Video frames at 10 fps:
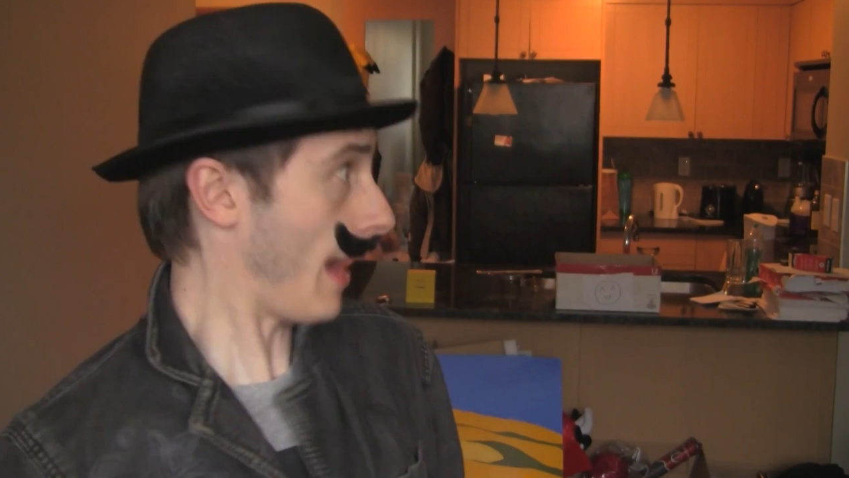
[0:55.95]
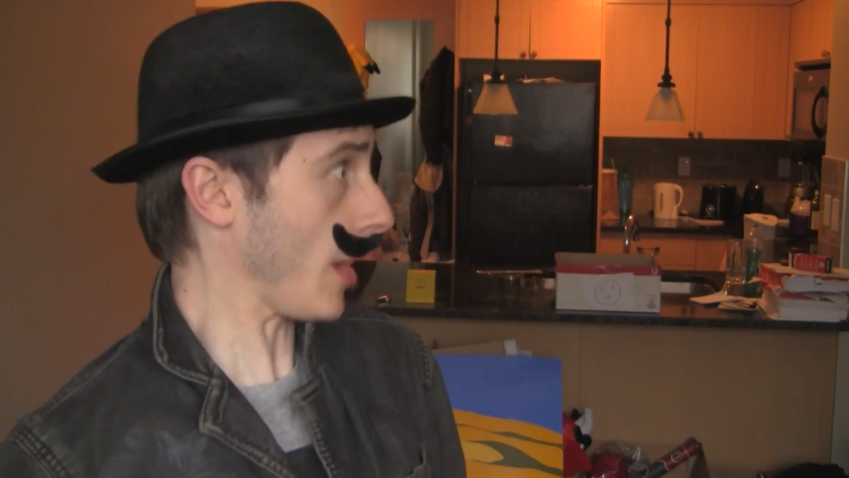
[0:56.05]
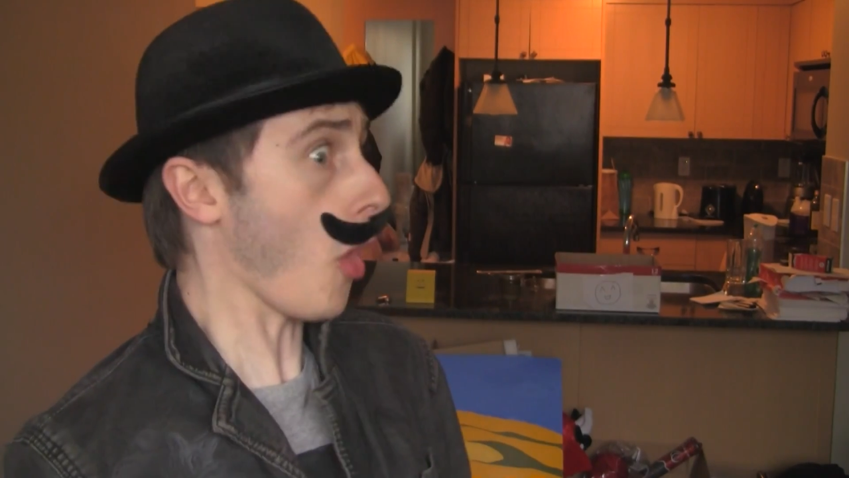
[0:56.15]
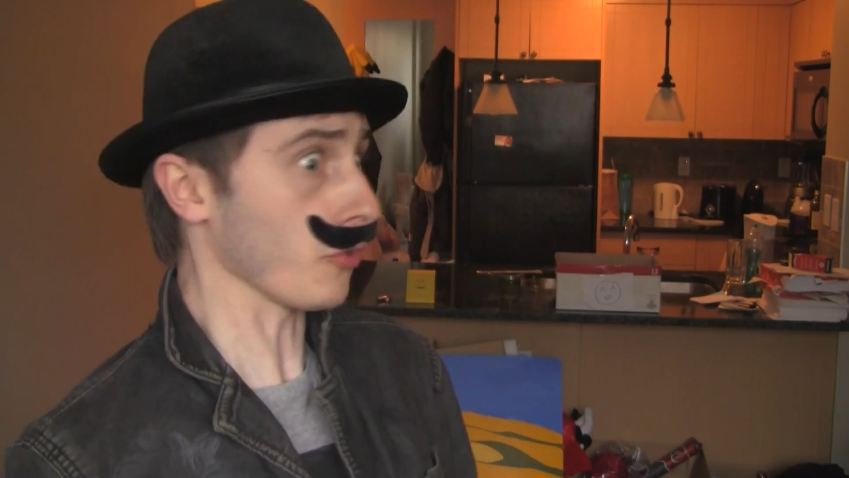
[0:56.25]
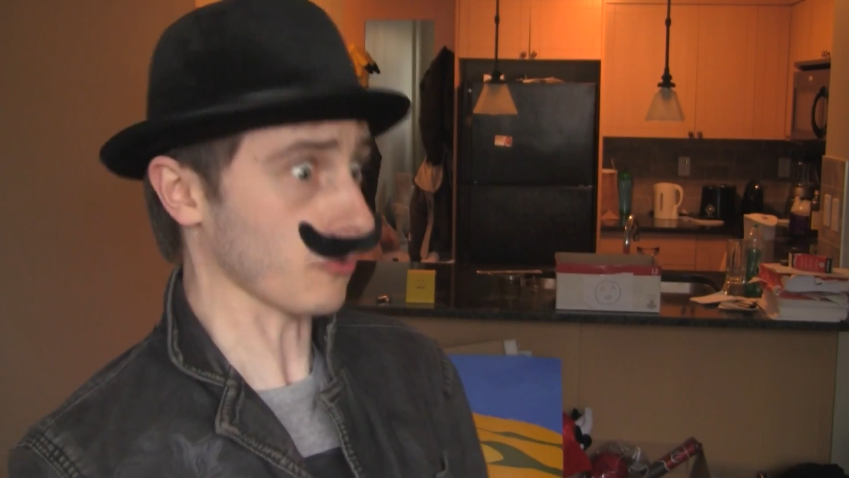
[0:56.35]
In
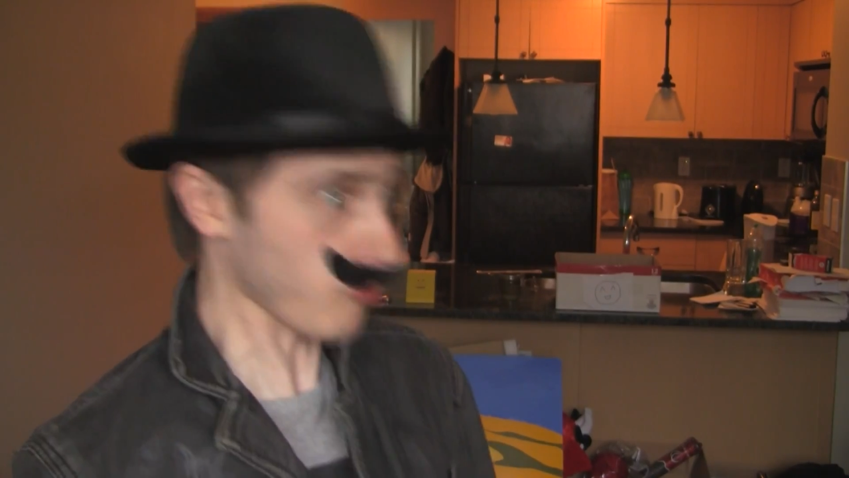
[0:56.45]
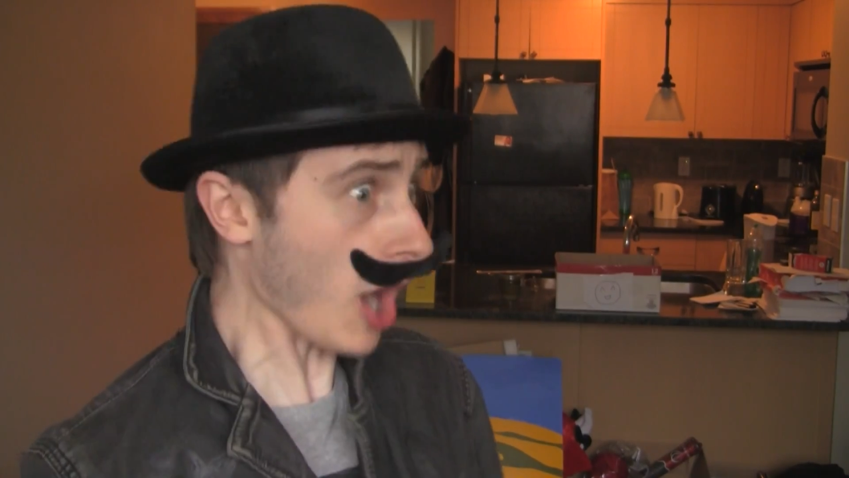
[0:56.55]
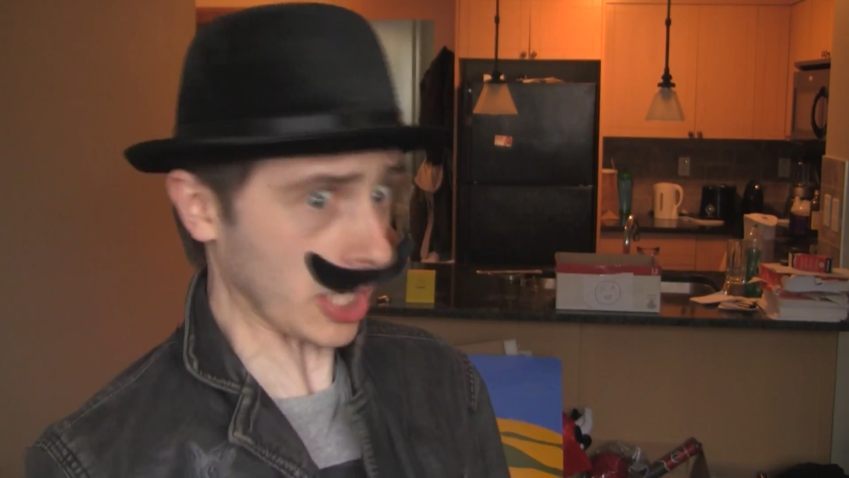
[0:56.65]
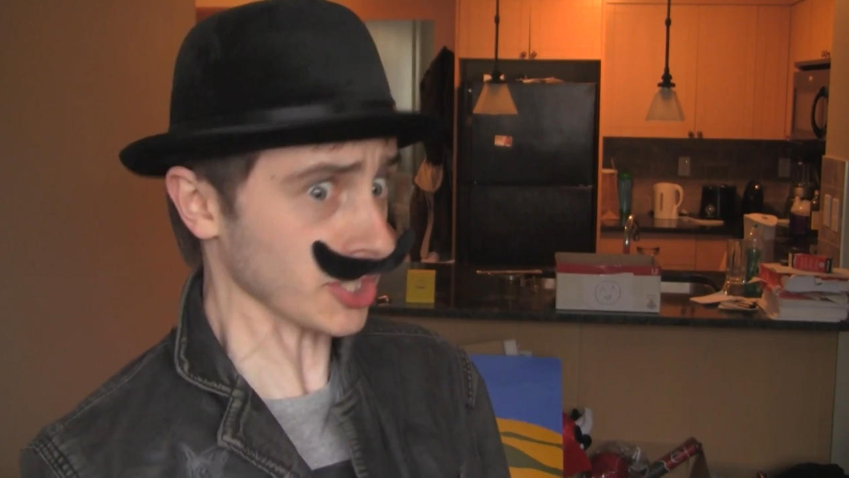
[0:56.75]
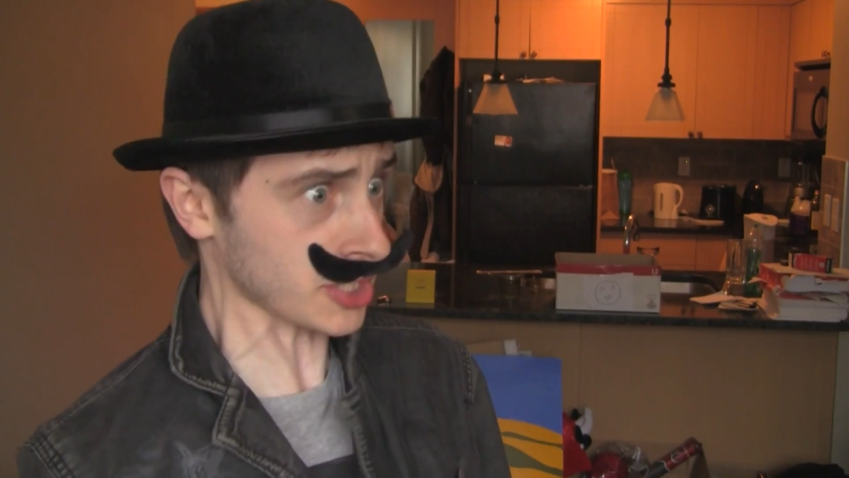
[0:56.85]
my
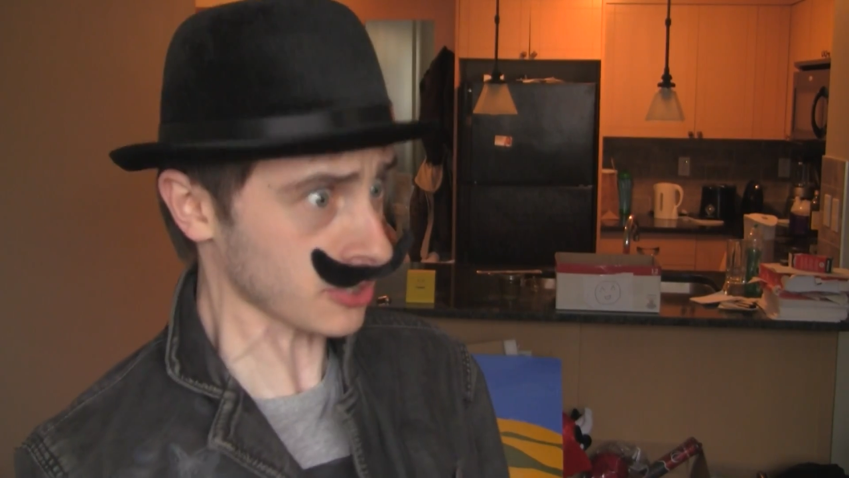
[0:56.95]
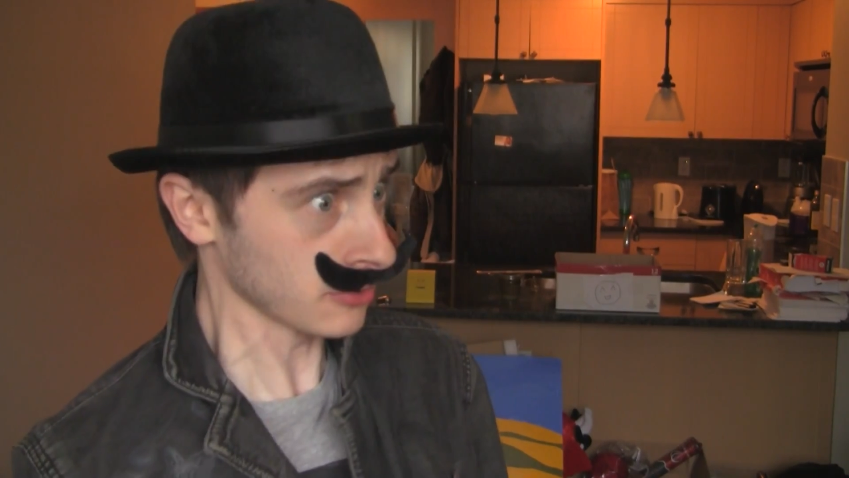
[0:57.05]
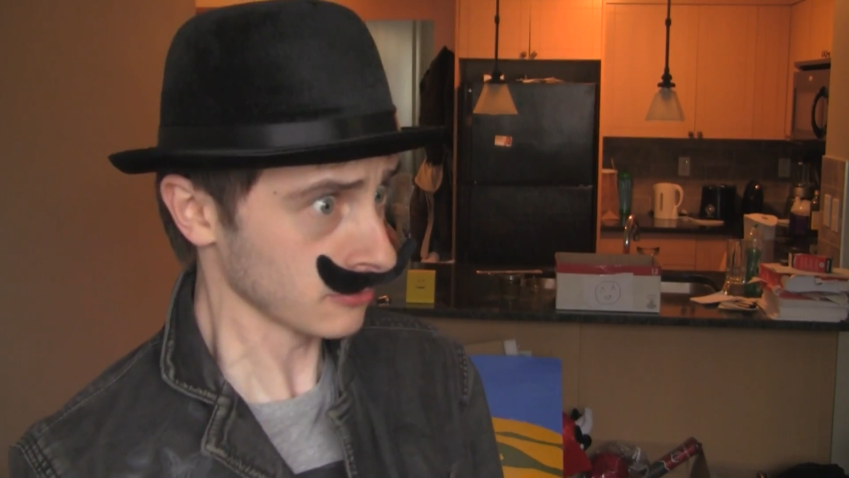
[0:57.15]
own ruckus?